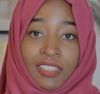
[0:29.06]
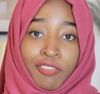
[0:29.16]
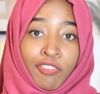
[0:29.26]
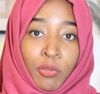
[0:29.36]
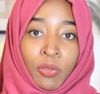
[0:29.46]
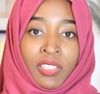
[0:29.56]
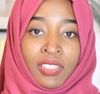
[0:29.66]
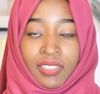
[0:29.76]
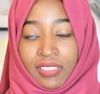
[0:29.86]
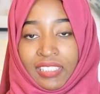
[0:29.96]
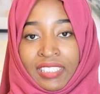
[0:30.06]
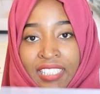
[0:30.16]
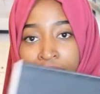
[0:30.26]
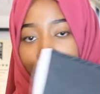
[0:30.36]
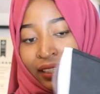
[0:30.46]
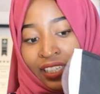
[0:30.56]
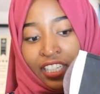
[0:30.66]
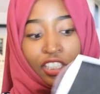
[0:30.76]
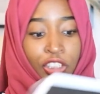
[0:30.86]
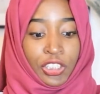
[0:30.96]
the full design
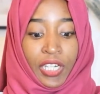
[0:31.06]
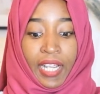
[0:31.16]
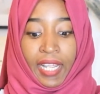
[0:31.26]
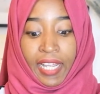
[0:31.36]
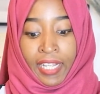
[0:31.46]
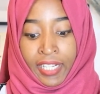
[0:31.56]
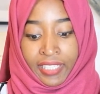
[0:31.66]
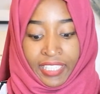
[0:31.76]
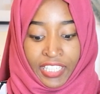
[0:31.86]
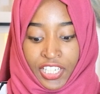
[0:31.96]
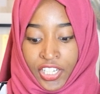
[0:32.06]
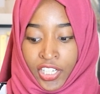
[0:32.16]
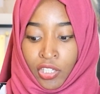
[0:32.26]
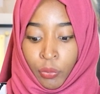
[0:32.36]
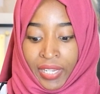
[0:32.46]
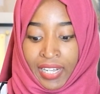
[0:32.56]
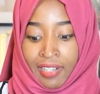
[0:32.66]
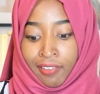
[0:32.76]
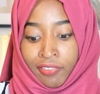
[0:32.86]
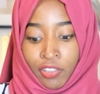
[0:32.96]
package, and in here we
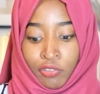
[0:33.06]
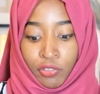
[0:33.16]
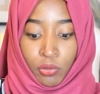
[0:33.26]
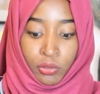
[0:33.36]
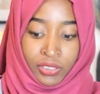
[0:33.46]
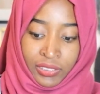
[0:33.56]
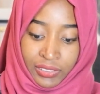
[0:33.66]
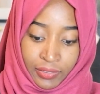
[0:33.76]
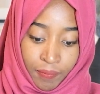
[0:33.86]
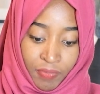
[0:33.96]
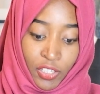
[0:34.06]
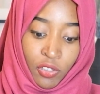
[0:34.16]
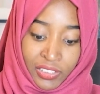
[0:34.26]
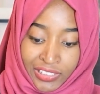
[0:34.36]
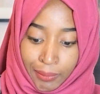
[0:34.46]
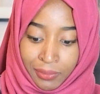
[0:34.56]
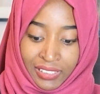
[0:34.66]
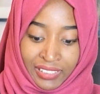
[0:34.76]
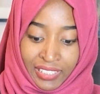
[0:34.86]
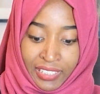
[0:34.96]
have of course the concept
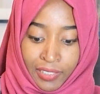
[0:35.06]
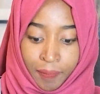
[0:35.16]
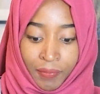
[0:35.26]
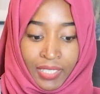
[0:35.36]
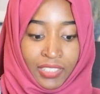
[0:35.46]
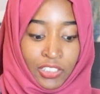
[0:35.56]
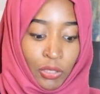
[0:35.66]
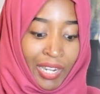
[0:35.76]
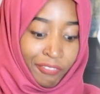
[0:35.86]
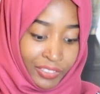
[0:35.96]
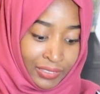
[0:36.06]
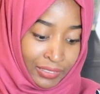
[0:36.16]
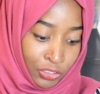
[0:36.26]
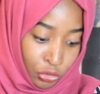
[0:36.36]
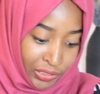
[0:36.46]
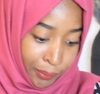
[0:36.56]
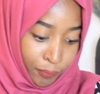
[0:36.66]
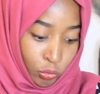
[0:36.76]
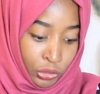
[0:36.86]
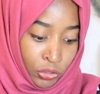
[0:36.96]
design. So after the
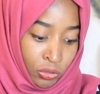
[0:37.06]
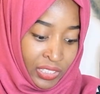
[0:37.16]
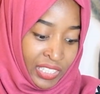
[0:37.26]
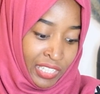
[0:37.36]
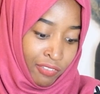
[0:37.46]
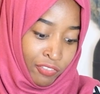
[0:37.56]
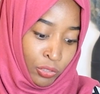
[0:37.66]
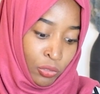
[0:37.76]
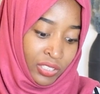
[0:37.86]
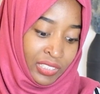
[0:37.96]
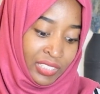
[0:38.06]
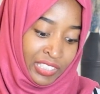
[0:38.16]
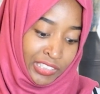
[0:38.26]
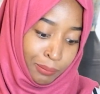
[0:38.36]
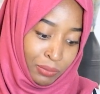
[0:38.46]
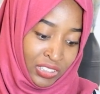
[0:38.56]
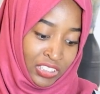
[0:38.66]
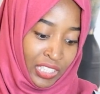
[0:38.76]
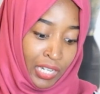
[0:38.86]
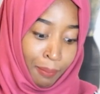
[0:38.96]
dream, we usually give you on the next
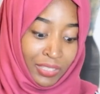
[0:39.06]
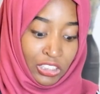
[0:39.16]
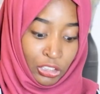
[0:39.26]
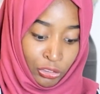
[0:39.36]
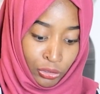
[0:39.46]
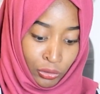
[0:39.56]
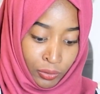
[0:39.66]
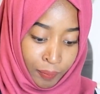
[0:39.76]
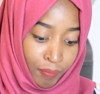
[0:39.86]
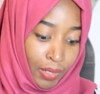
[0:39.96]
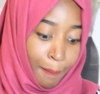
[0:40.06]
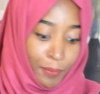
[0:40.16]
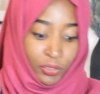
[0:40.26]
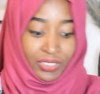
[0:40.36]
page a material board,